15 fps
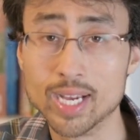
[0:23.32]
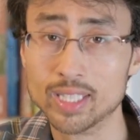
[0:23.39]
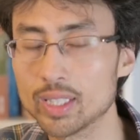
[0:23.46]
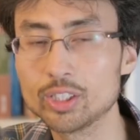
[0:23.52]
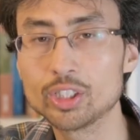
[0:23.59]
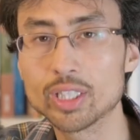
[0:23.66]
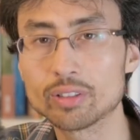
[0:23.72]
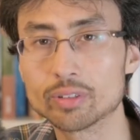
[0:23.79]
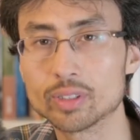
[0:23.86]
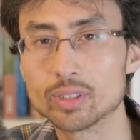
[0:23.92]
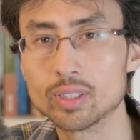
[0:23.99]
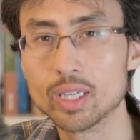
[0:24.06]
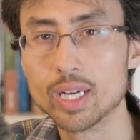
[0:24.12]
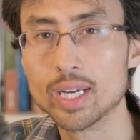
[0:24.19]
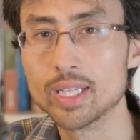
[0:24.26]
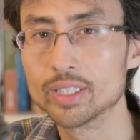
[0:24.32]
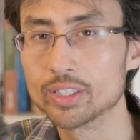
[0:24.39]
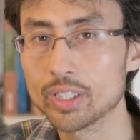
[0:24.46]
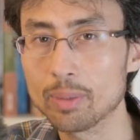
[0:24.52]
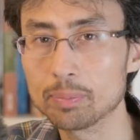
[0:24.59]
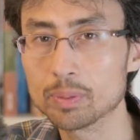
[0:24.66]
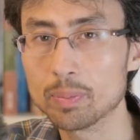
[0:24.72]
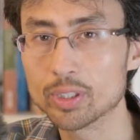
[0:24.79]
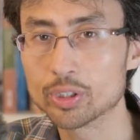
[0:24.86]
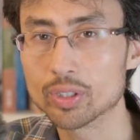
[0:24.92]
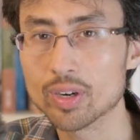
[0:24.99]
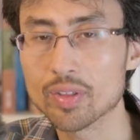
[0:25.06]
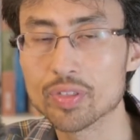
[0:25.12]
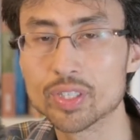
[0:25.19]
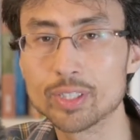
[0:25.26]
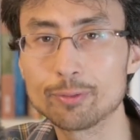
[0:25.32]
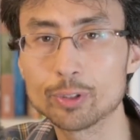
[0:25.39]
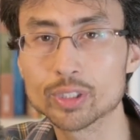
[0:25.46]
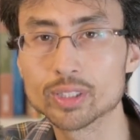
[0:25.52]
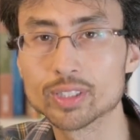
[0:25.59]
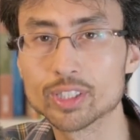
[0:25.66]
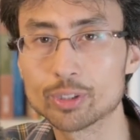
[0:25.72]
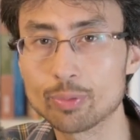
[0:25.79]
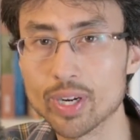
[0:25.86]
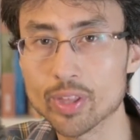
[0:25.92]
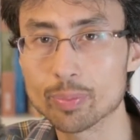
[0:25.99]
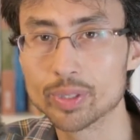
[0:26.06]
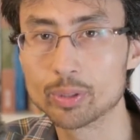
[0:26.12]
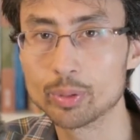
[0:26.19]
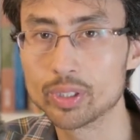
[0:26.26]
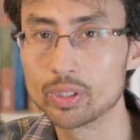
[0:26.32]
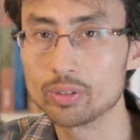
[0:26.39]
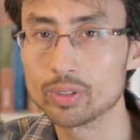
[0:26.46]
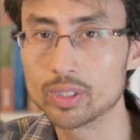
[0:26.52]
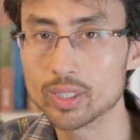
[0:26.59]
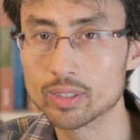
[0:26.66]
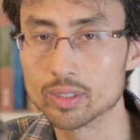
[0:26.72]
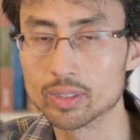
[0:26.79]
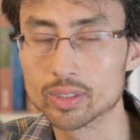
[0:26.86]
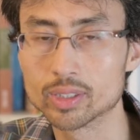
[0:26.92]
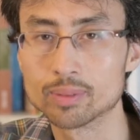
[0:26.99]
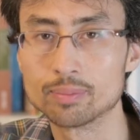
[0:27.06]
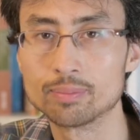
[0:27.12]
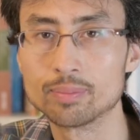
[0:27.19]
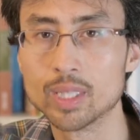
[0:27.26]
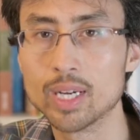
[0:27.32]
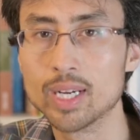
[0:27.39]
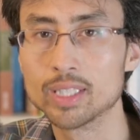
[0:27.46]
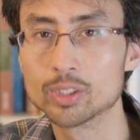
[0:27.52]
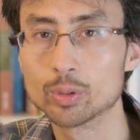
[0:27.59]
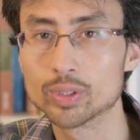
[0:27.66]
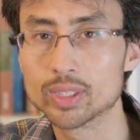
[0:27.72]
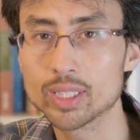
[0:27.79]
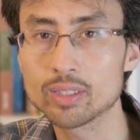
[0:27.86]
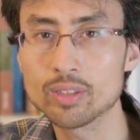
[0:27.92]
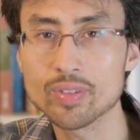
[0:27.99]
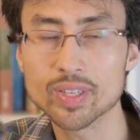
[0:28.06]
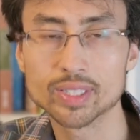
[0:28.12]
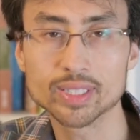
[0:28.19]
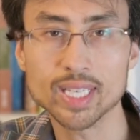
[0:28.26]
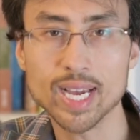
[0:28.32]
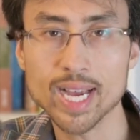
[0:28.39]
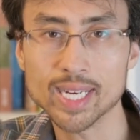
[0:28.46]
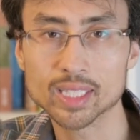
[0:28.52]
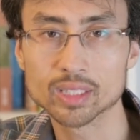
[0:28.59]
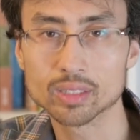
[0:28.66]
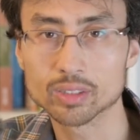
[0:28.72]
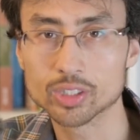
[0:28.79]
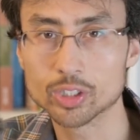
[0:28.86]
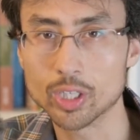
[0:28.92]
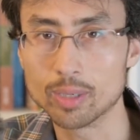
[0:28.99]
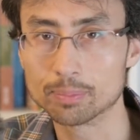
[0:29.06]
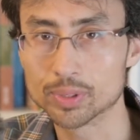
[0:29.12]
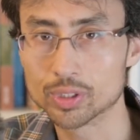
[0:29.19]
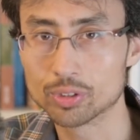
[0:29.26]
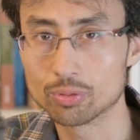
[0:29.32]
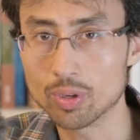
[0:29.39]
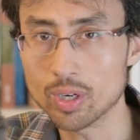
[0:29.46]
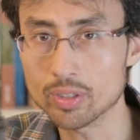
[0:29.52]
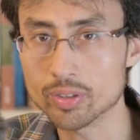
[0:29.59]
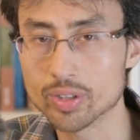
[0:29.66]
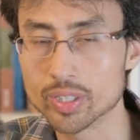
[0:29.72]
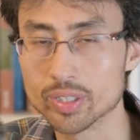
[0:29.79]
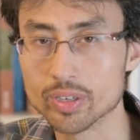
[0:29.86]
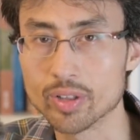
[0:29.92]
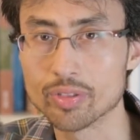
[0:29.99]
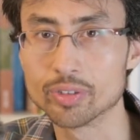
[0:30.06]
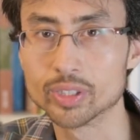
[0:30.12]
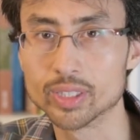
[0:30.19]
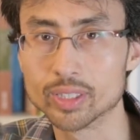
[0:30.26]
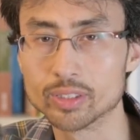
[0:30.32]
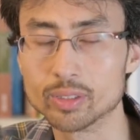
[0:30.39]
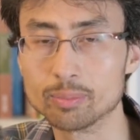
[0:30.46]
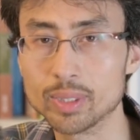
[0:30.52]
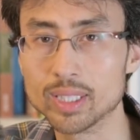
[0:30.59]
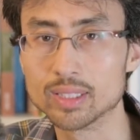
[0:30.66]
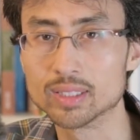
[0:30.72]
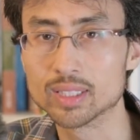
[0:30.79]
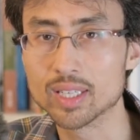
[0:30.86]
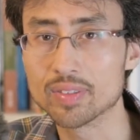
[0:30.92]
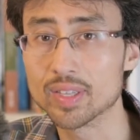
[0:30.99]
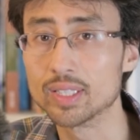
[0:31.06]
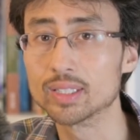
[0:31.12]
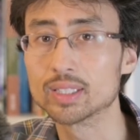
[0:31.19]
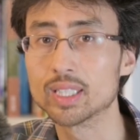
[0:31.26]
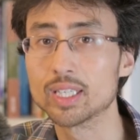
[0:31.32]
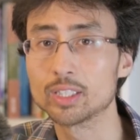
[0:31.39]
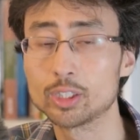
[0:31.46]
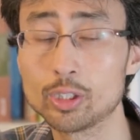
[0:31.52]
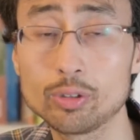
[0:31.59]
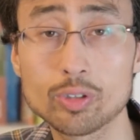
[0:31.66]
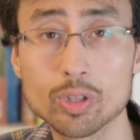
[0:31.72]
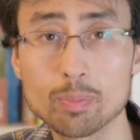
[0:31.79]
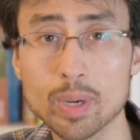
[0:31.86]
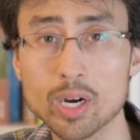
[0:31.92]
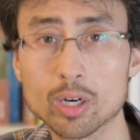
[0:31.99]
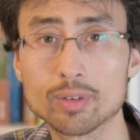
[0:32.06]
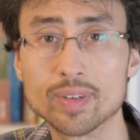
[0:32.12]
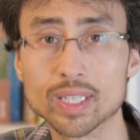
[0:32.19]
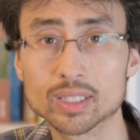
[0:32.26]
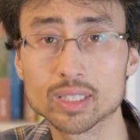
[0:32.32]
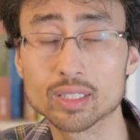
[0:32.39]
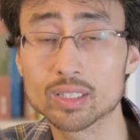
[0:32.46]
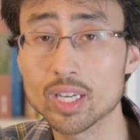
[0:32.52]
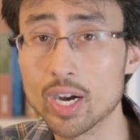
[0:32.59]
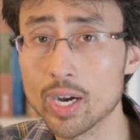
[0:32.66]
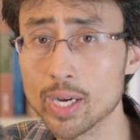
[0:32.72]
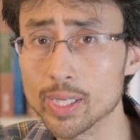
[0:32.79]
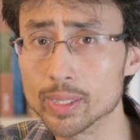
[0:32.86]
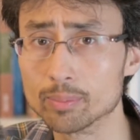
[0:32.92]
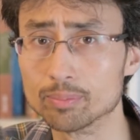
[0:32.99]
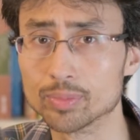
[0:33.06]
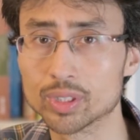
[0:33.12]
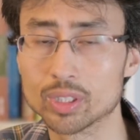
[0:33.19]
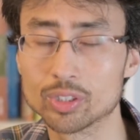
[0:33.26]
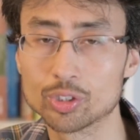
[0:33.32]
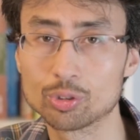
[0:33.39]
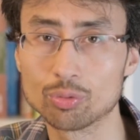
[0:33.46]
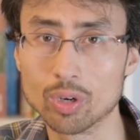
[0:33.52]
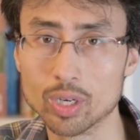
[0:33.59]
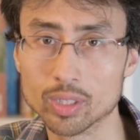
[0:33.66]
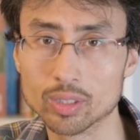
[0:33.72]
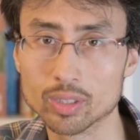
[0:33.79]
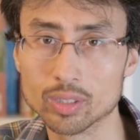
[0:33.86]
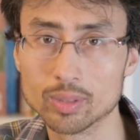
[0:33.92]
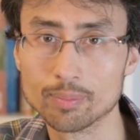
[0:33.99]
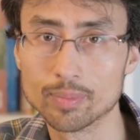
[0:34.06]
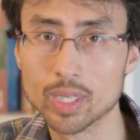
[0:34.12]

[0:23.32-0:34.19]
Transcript: In general, stops measure the difference in strength between two signals. So a signal that is x stops stronger than another signal means that it's 2 to the power of x times stronger.